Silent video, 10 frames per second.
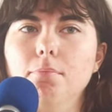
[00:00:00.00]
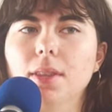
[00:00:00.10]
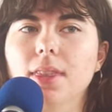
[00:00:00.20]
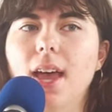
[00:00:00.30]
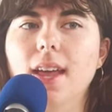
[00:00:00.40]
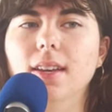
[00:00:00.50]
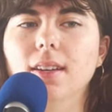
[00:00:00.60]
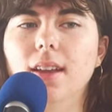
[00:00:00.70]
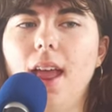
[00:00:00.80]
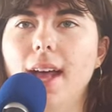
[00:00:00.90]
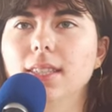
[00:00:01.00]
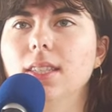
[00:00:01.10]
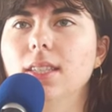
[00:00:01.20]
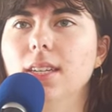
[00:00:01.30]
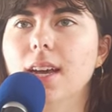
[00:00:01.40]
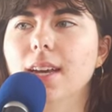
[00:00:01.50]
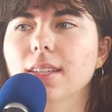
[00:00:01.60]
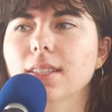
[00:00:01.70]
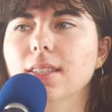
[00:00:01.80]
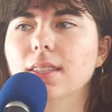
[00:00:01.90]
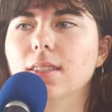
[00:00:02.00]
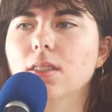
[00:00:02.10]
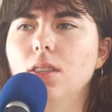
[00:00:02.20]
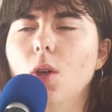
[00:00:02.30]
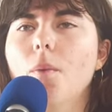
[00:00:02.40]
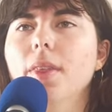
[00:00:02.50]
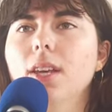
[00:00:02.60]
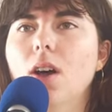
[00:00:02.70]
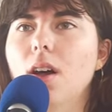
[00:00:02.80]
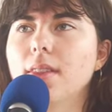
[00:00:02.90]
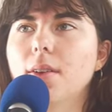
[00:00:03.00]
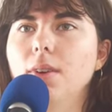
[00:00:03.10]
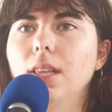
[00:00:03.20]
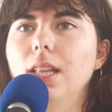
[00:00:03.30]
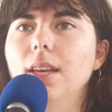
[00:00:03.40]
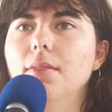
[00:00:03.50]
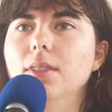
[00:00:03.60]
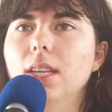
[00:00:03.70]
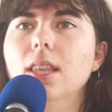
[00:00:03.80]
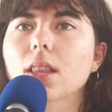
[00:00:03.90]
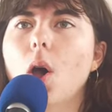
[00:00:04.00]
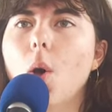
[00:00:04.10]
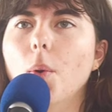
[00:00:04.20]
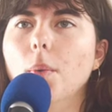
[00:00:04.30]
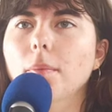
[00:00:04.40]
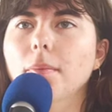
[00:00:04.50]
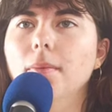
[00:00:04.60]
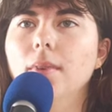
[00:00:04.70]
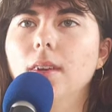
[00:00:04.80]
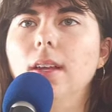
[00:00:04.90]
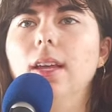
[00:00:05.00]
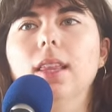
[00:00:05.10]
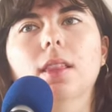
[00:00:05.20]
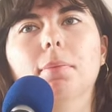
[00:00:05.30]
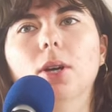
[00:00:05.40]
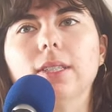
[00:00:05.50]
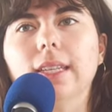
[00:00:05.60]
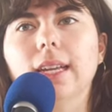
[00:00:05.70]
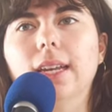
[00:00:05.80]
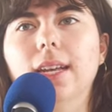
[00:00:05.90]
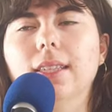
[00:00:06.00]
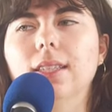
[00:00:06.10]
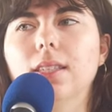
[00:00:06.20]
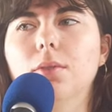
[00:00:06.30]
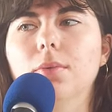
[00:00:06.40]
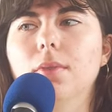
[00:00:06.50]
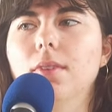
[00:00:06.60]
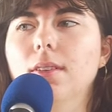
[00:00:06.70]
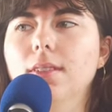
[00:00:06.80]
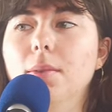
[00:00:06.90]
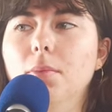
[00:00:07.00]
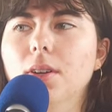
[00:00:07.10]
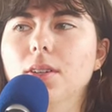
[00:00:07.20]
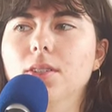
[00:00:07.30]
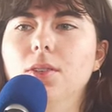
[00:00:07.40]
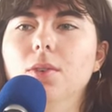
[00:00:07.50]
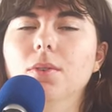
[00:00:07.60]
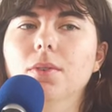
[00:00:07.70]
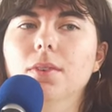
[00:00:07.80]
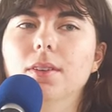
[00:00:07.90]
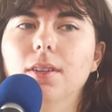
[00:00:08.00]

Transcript: But then Hestia is the only god that really lives in the home, in the person. It's this similar to